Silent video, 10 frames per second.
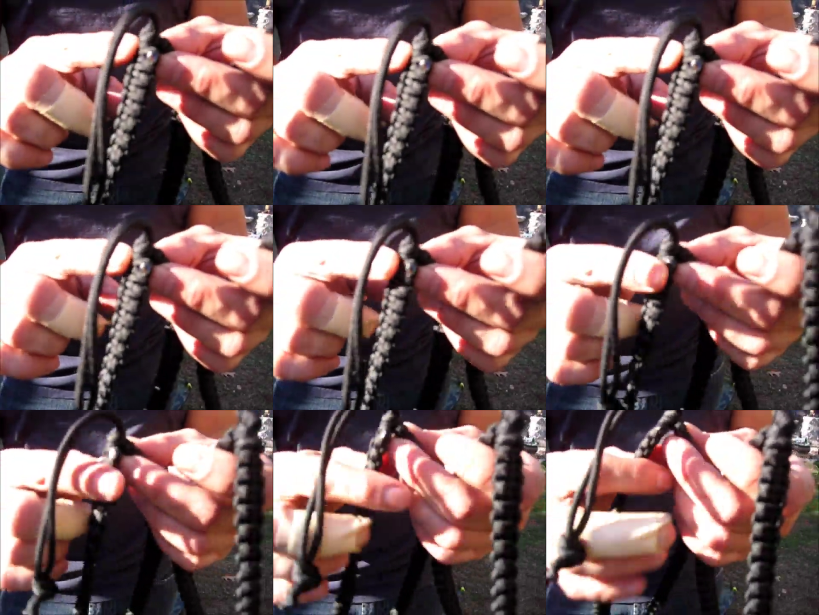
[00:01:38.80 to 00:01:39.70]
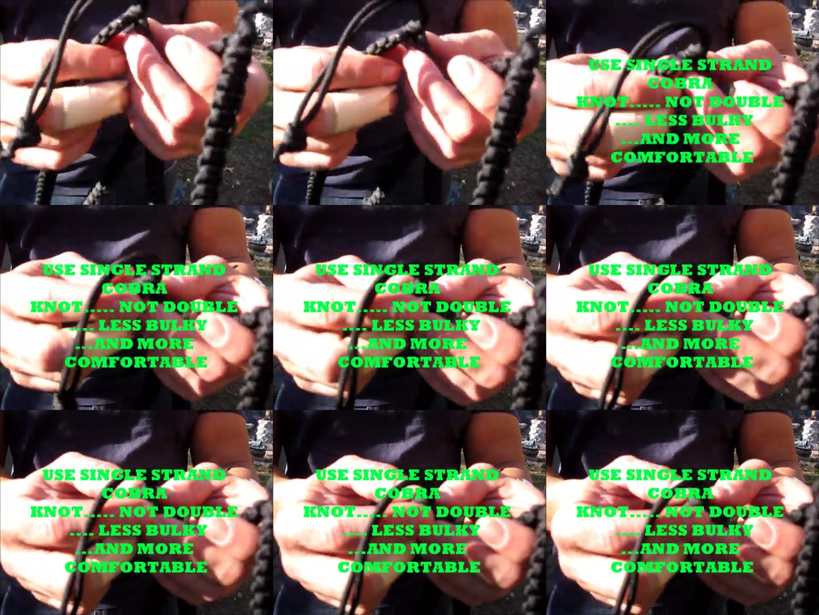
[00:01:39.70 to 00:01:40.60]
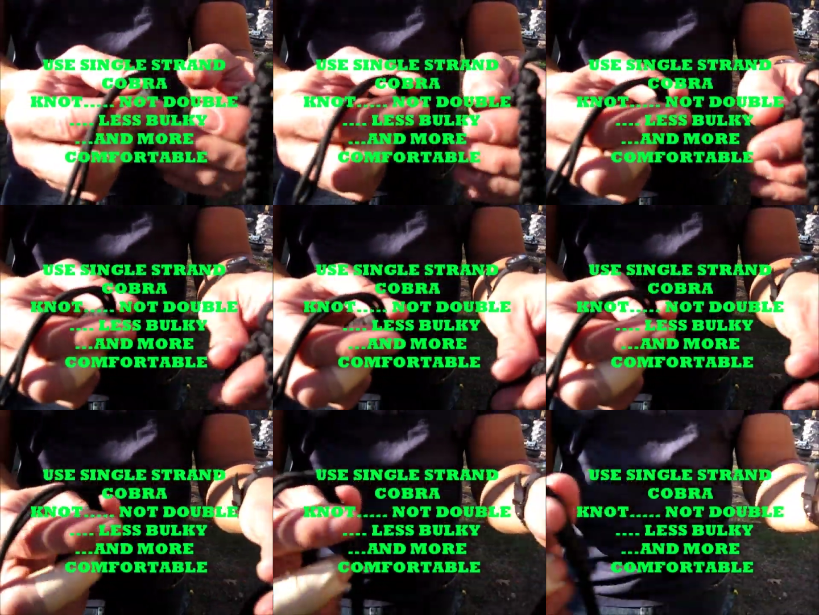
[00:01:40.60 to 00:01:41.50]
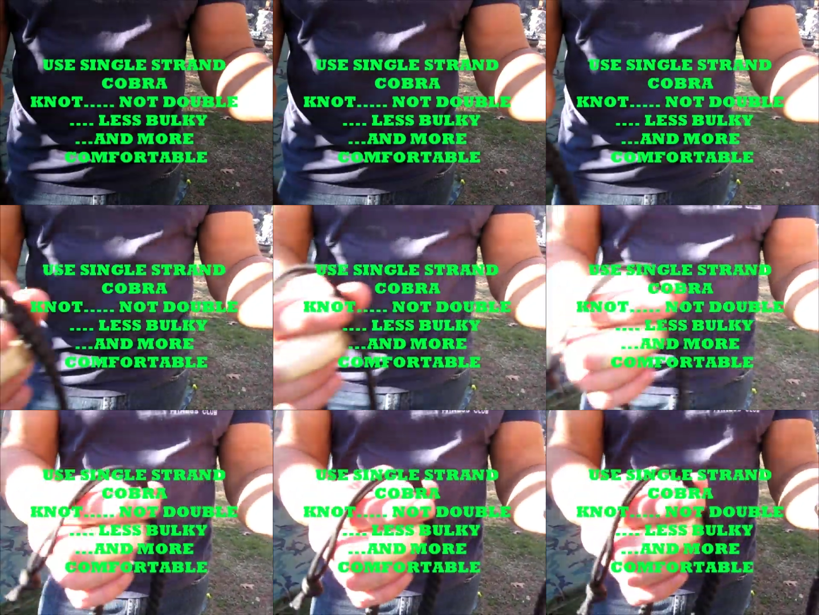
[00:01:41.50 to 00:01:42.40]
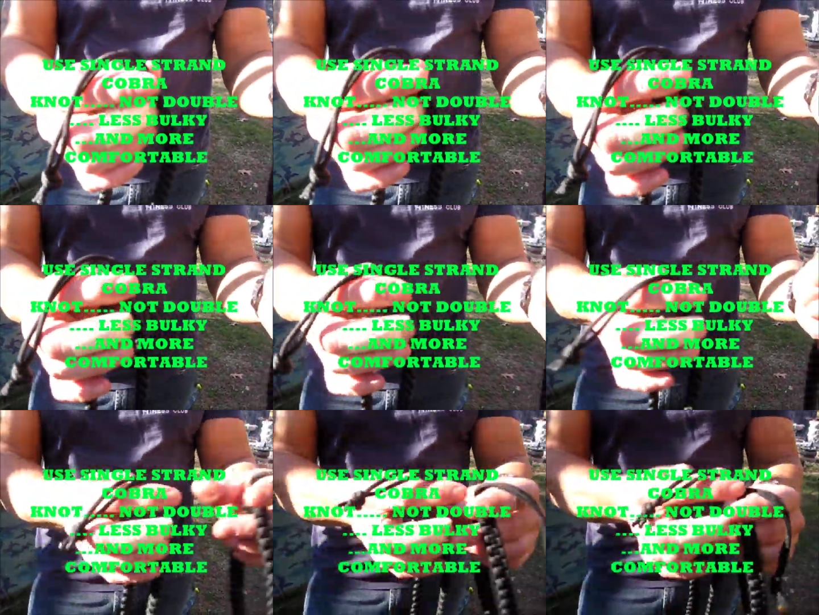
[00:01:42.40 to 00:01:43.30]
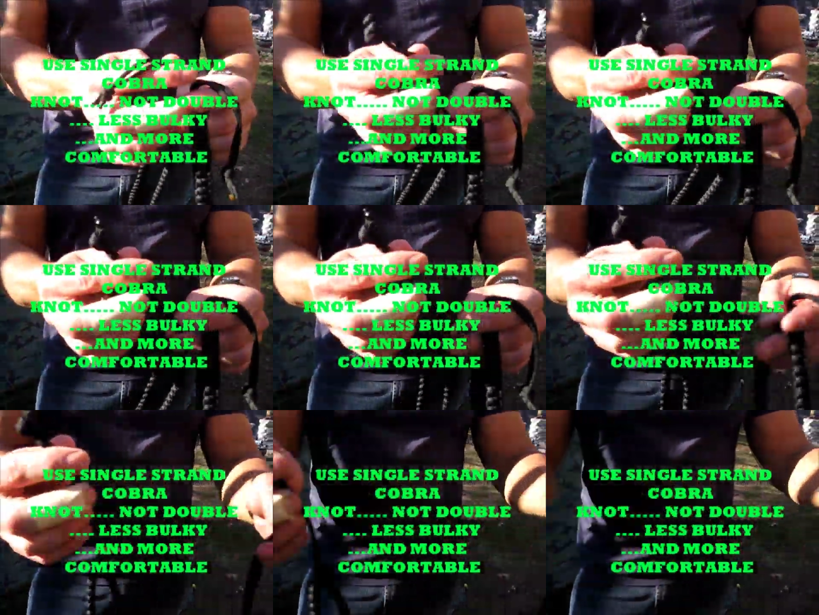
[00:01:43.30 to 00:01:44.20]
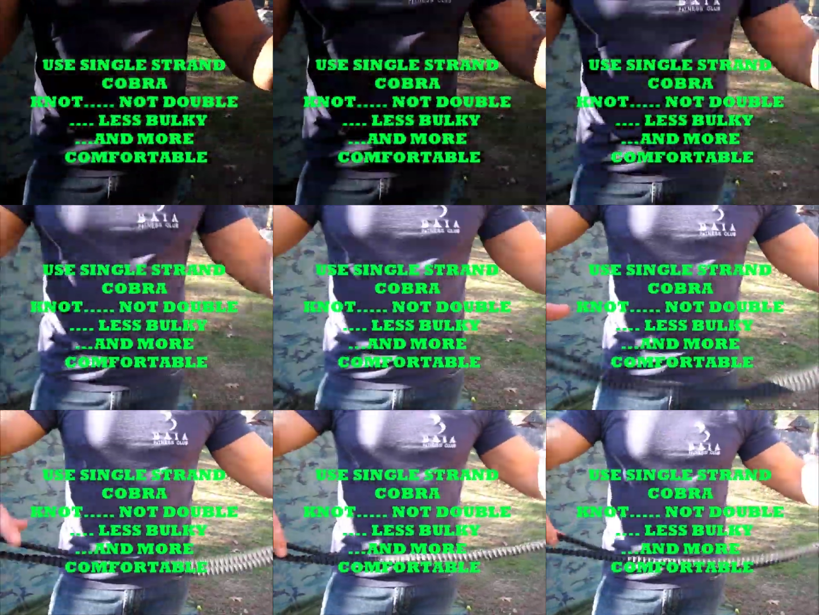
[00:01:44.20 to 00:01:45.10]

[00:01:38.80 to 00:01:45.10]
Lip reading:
[unreadable: no face in view]